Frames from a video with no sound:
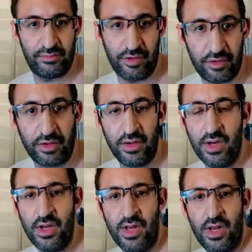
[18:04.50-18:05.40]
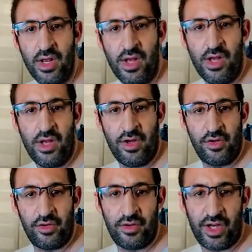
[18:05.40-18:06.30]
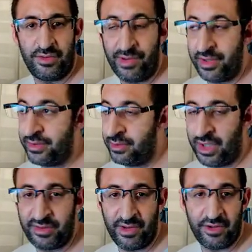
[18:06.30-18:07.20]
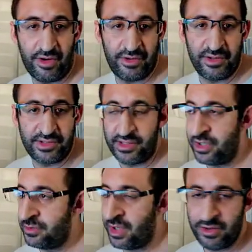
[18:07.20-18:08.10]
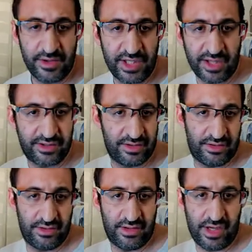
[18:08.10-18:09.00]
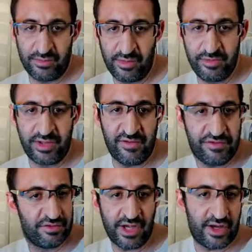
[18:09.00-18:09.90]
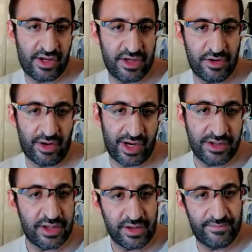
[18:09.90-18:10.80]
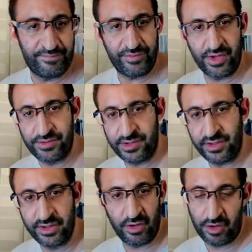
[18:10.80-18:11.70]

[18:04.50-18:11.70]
block or add banner, etc., you will get Admob will give you directly your ID associated.